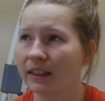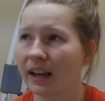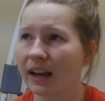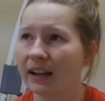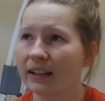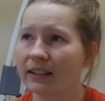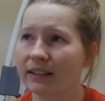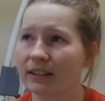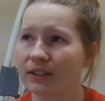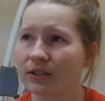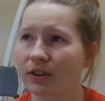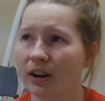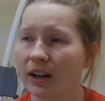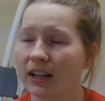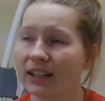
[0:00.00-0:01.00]
is
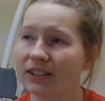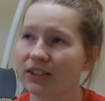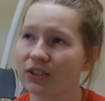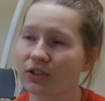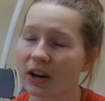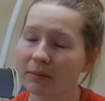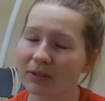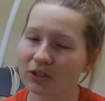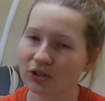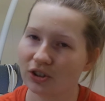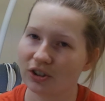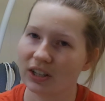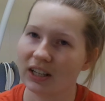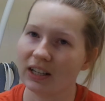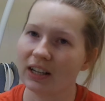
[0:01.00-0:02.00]
described. It's described as
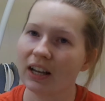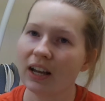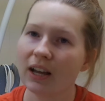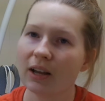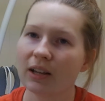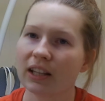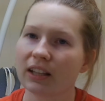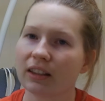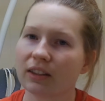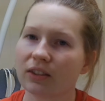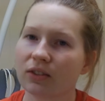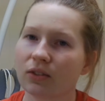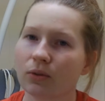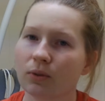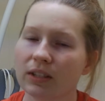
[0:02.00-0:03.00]
jerky.
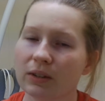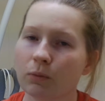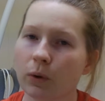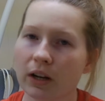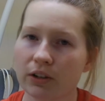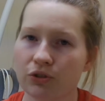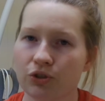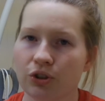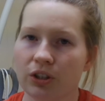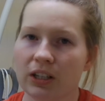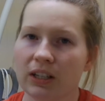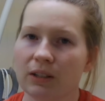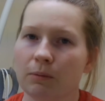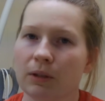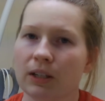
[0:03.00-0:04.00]
The reason why it's jerky
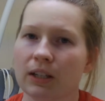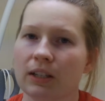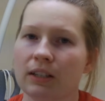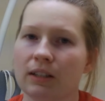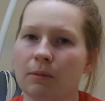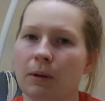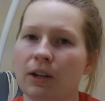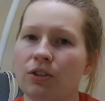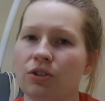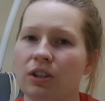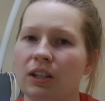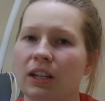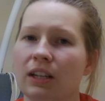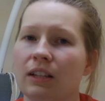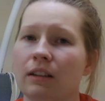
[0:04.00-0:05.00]
is because the patient
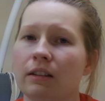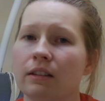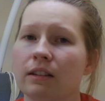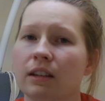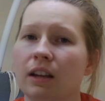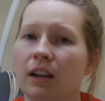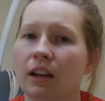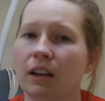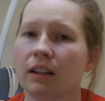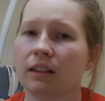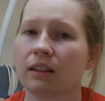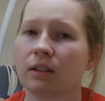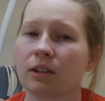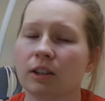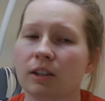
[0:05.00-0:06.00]
is
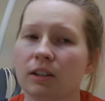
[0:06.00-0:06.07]
the